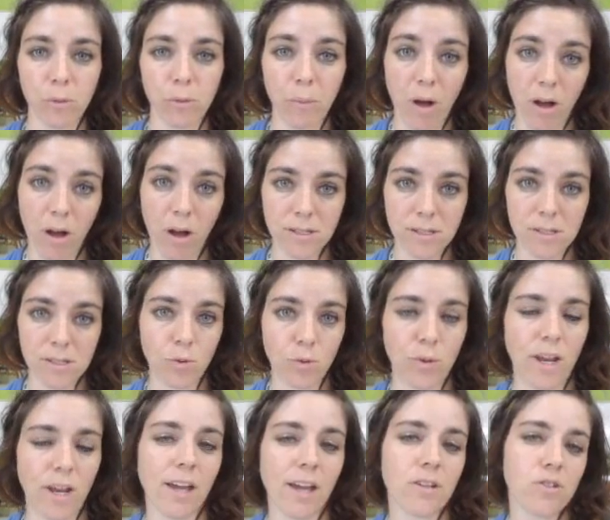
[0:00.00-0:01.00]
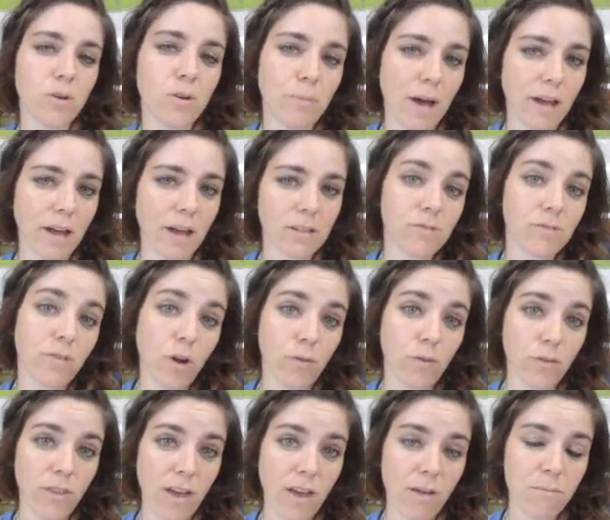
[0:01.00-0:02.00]
boss who would hand you a ballot to vote
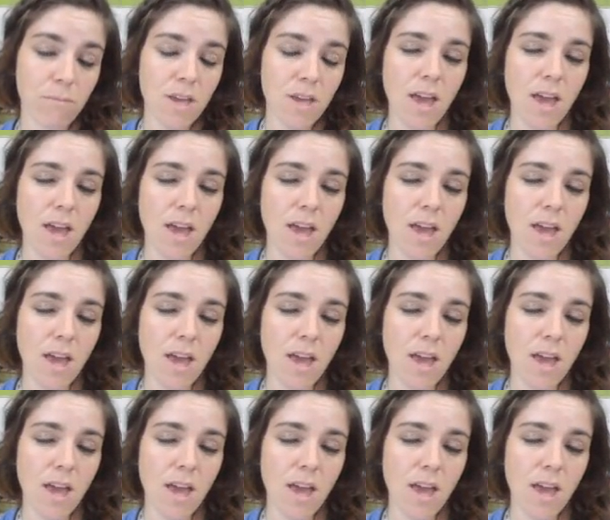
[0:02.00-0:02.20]
for them.